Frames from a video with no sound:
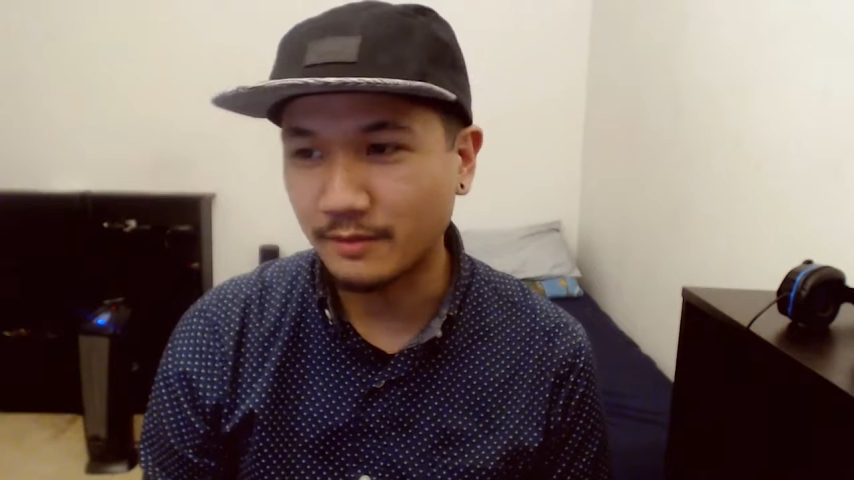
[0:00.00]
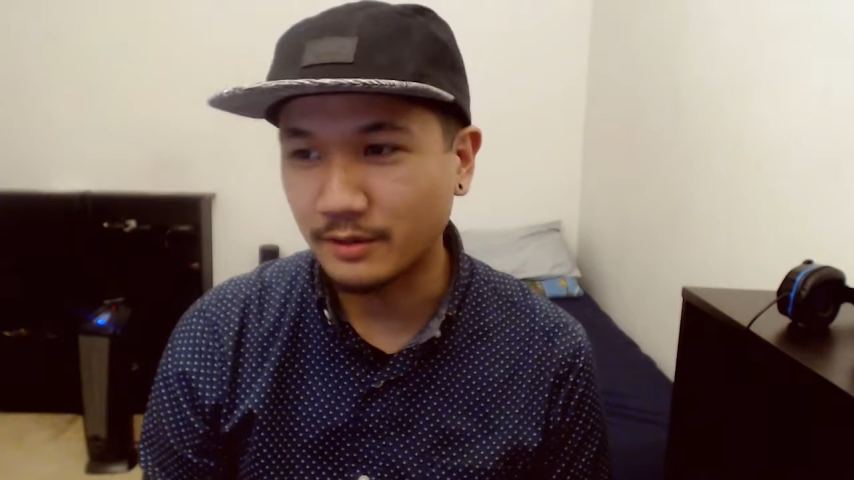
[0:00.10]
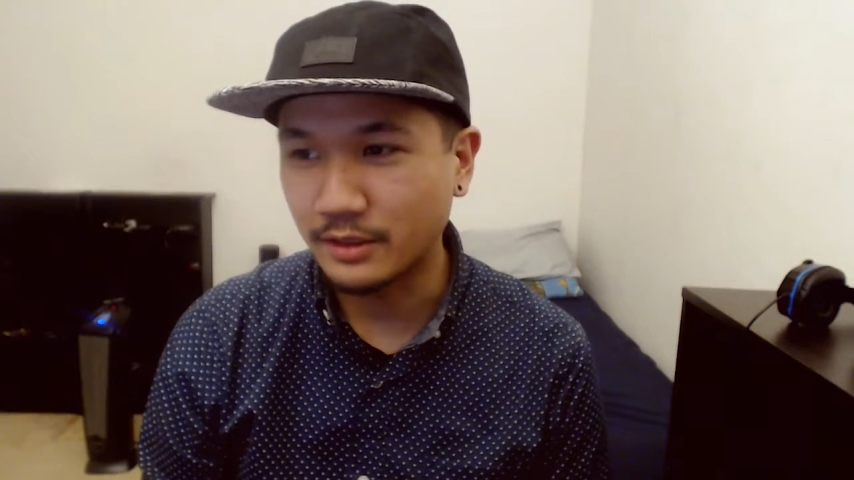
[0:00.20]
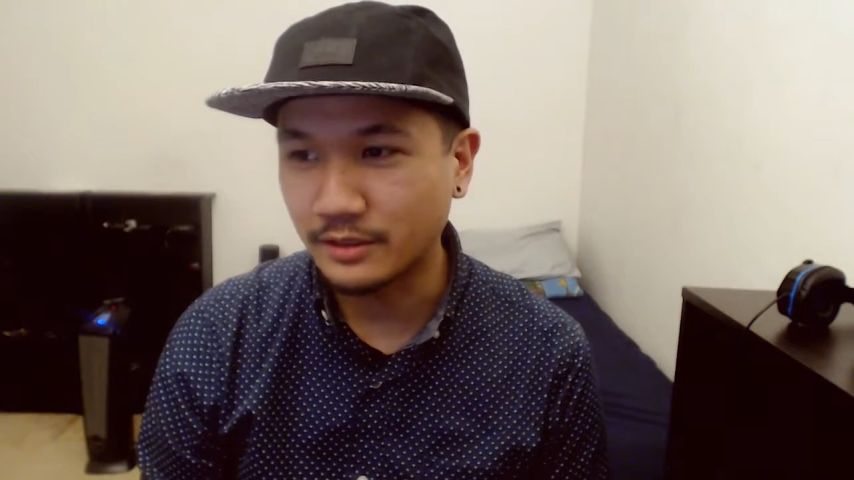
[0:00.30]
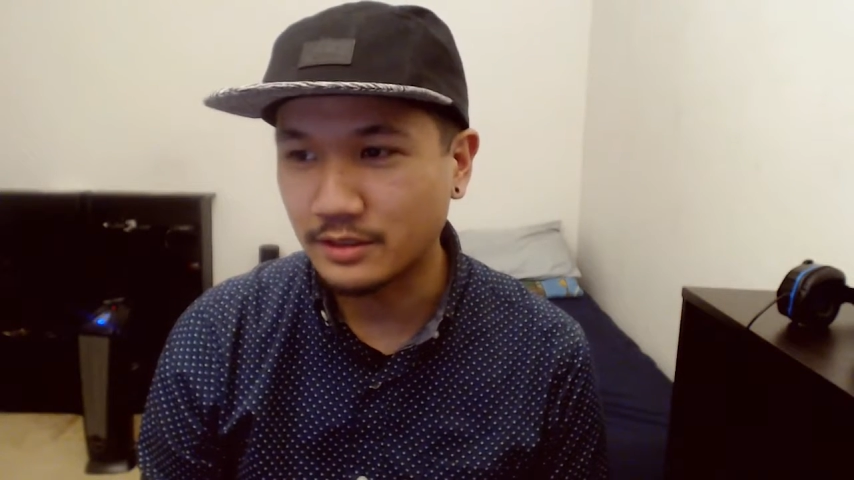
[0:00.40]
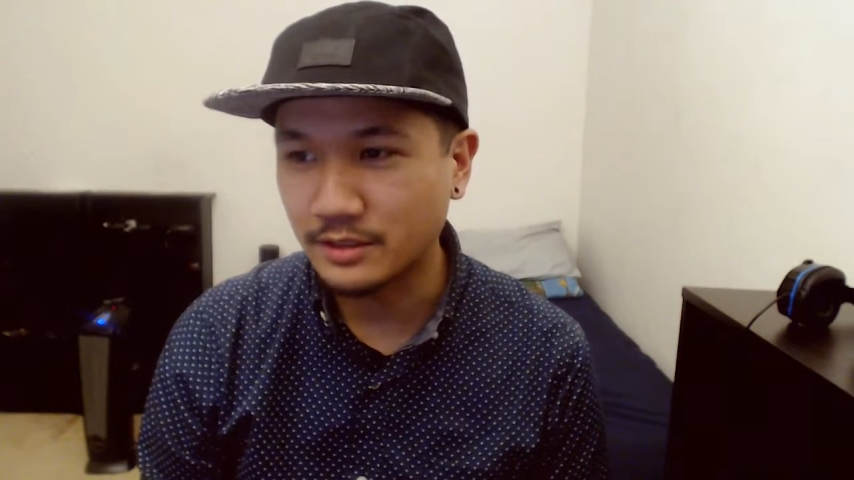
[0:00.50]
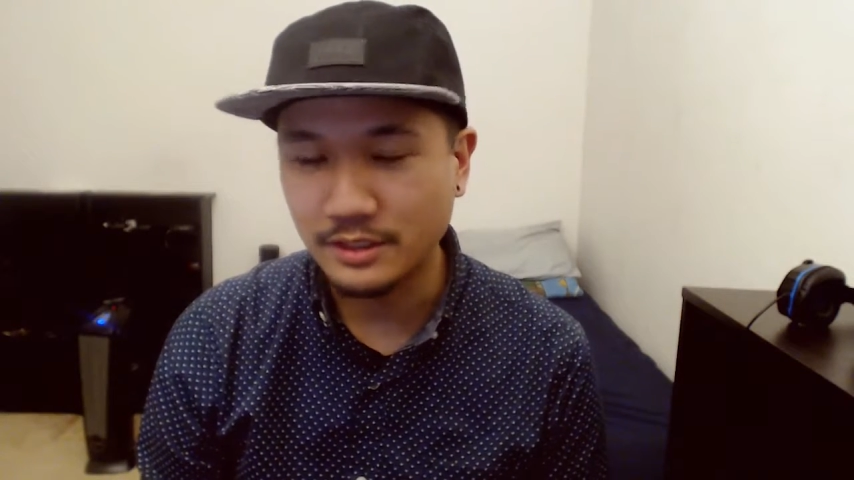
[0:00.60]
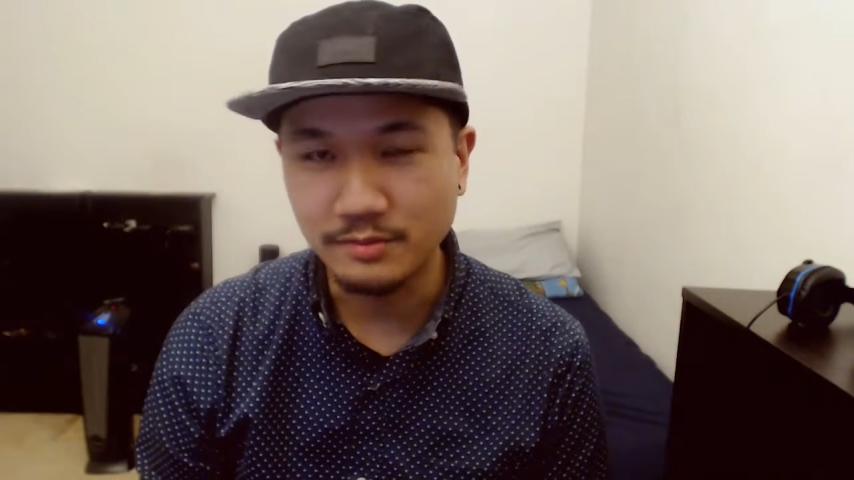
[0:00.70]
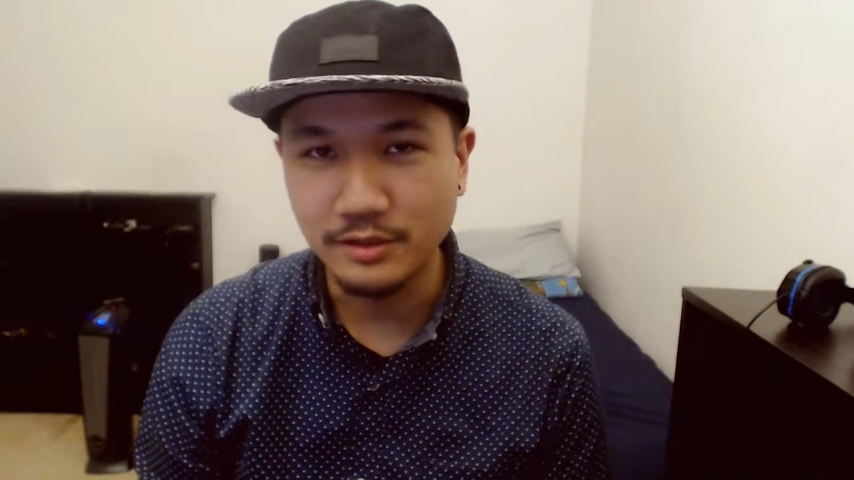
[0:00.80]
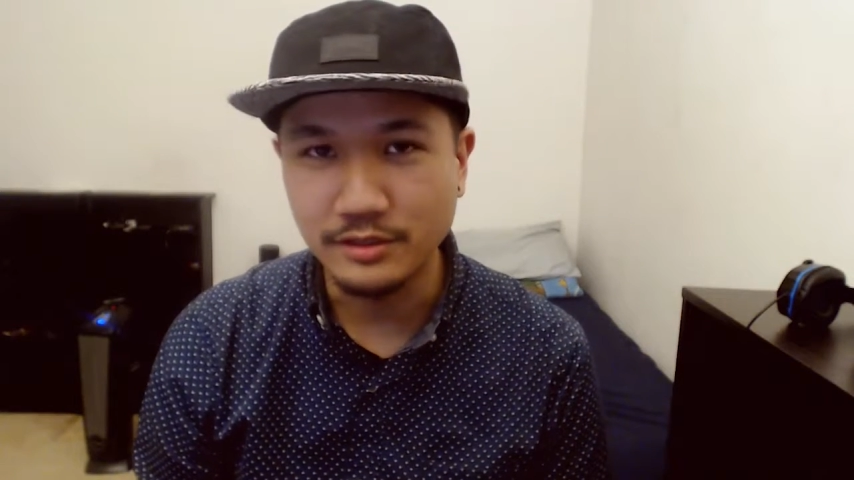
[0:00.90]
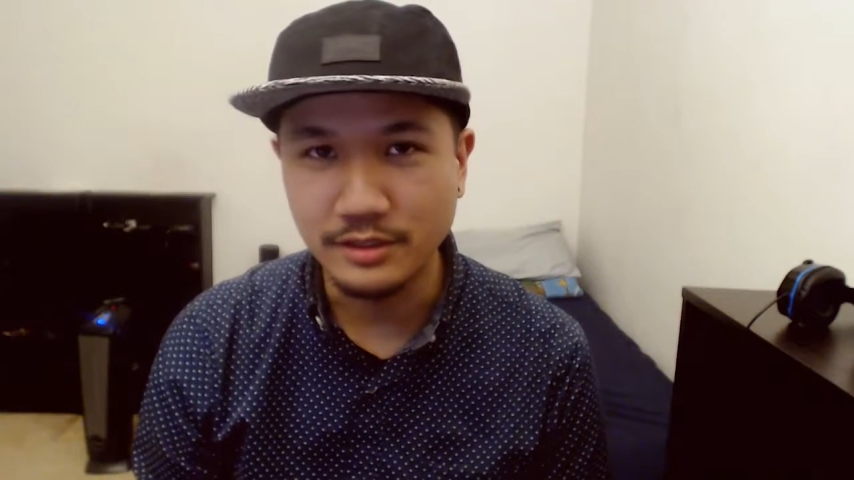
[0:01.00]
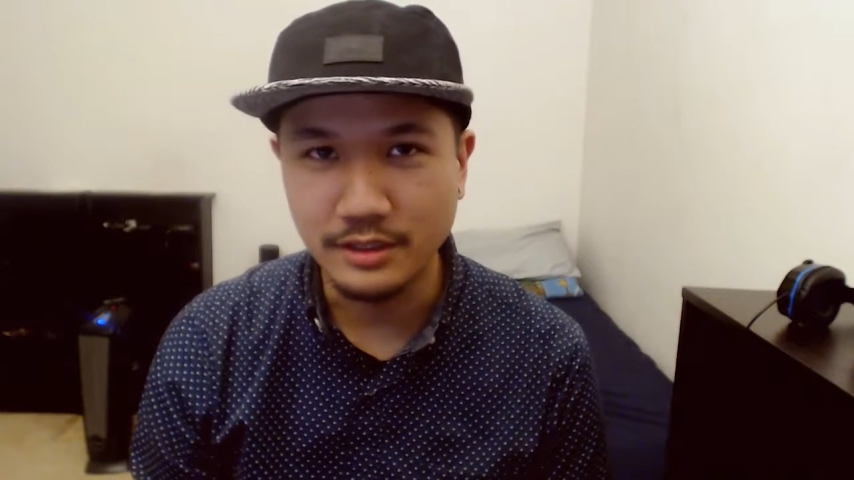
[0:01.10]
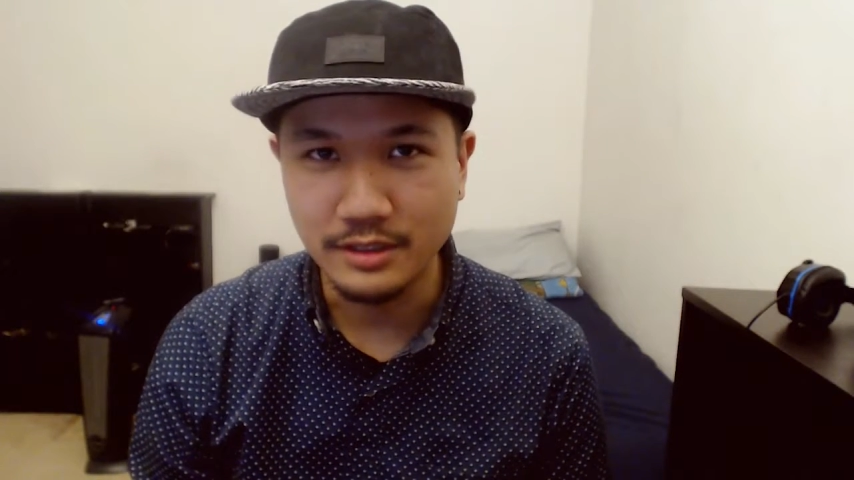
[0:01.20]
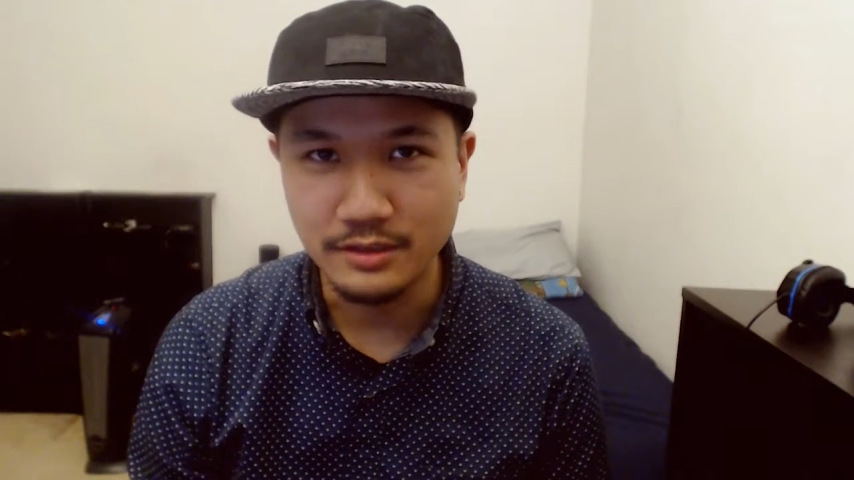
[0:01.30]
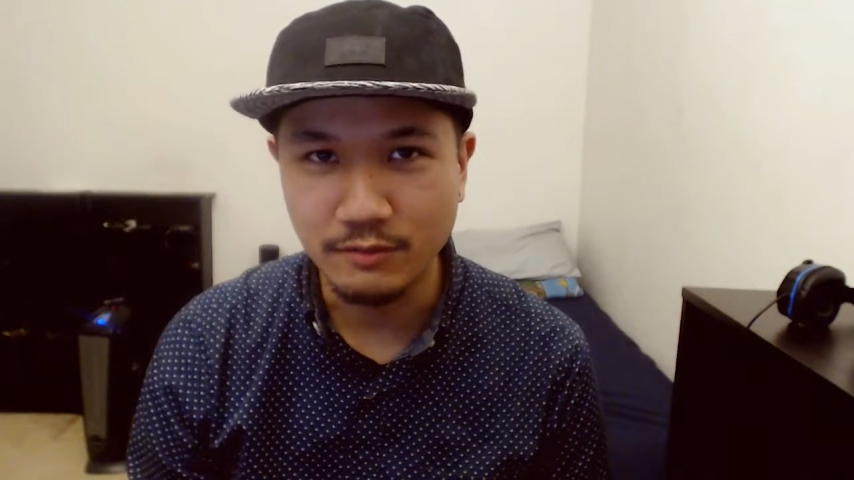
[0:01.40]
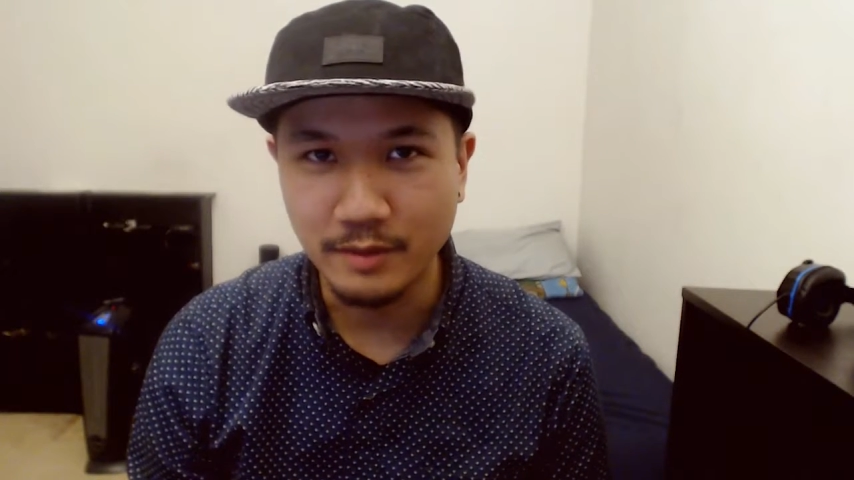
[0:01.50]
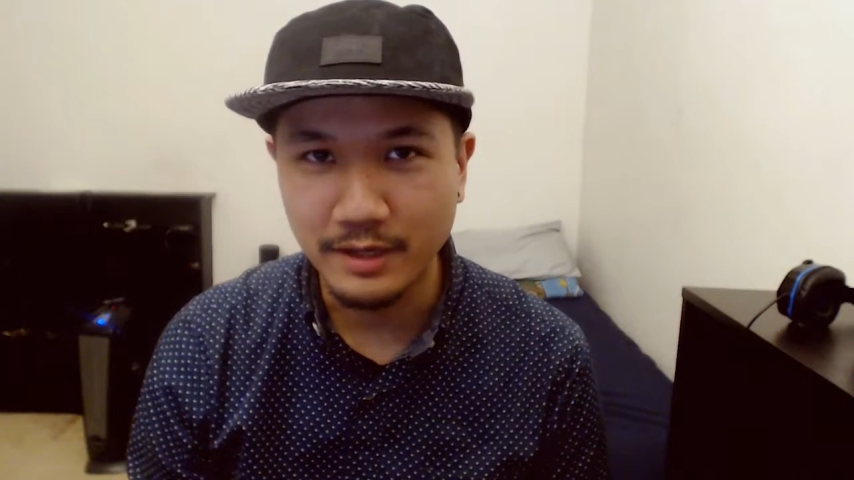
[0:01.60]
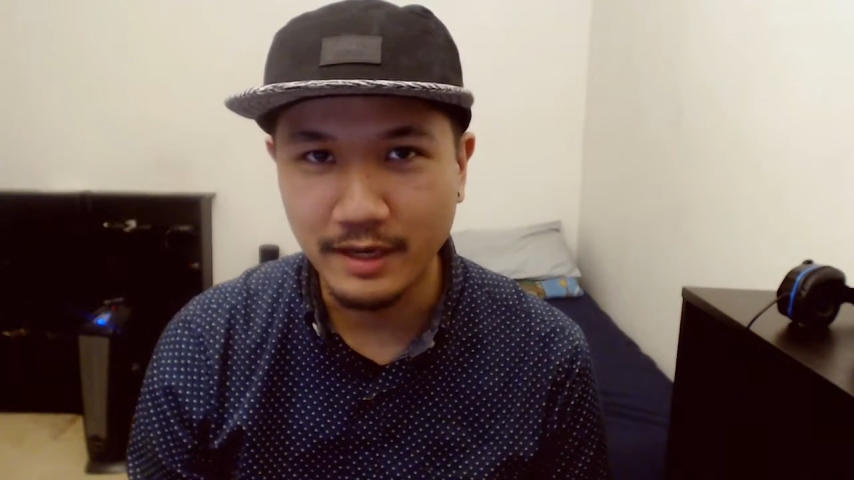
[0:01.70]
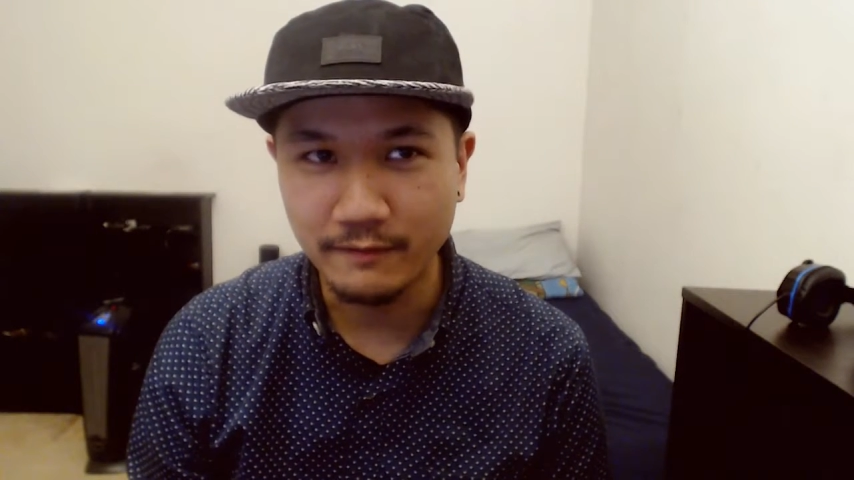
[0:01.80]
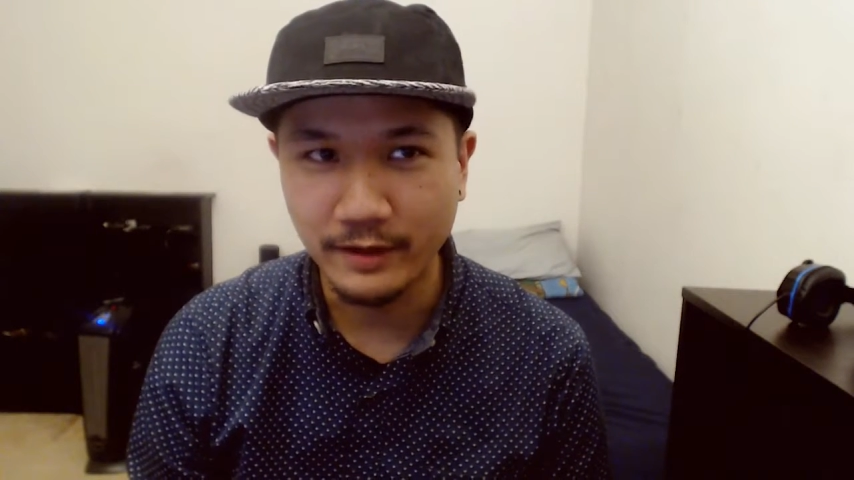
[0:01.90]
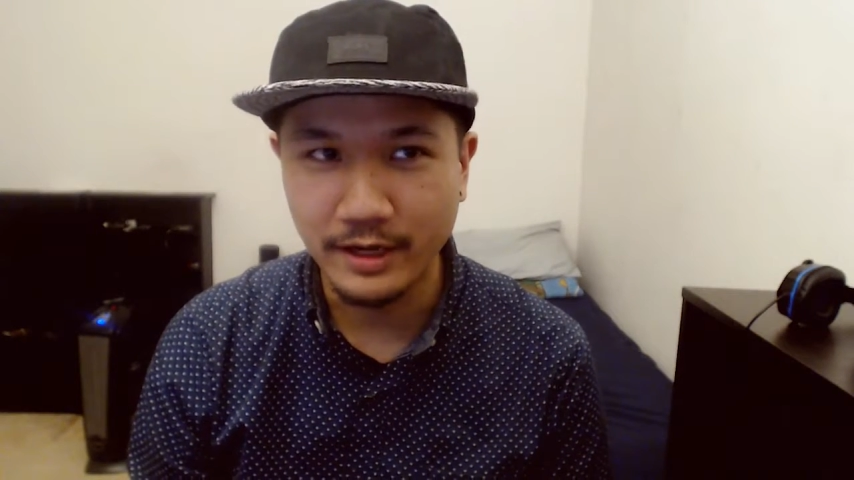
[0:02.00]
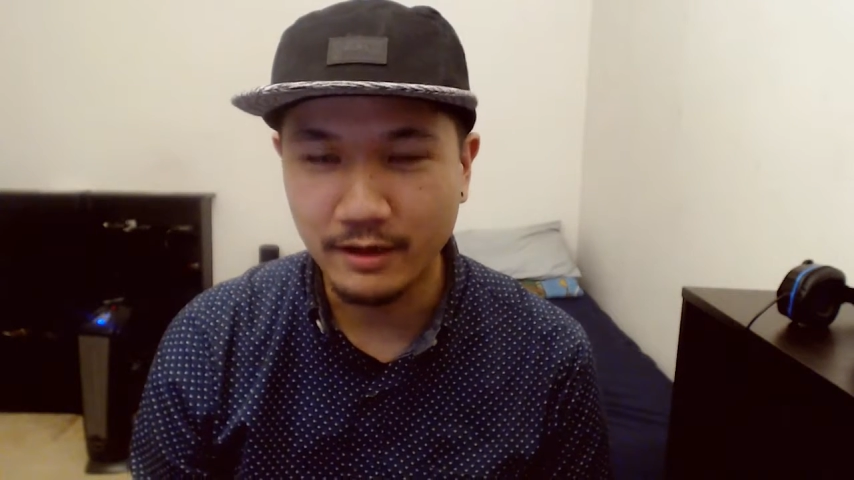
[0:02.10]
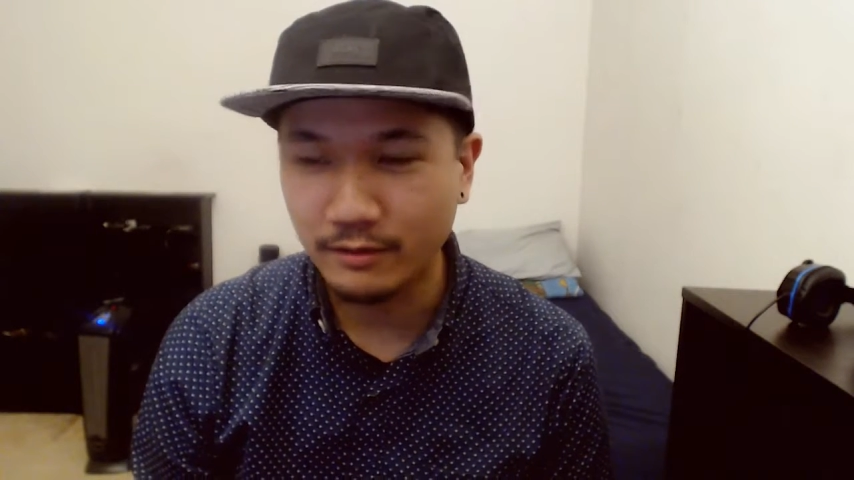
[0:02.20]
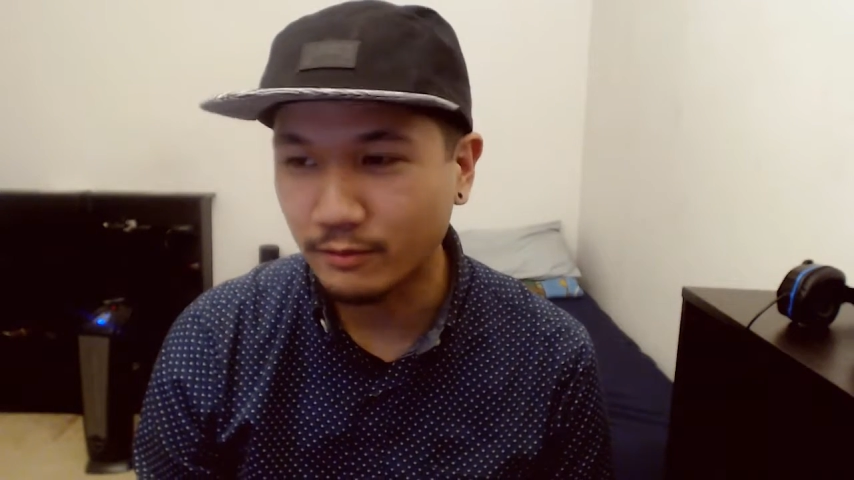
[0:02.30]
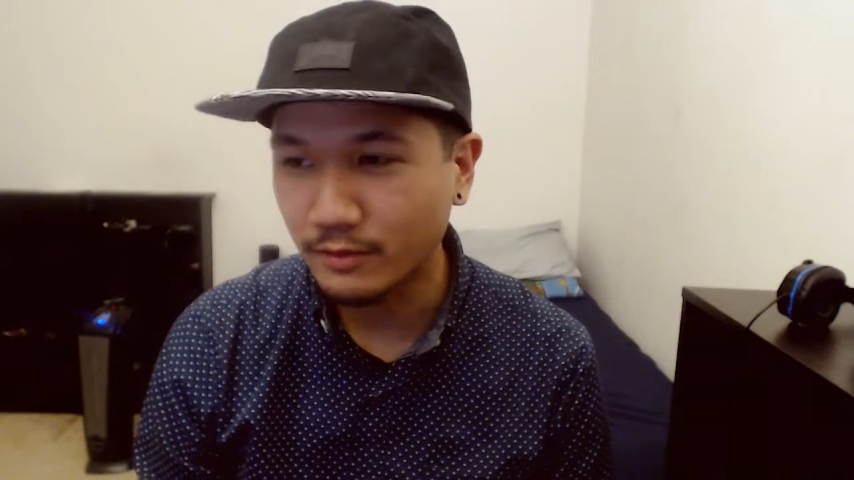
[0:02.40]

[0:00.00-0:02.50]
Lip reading: I'm going to just be using this webcam for now.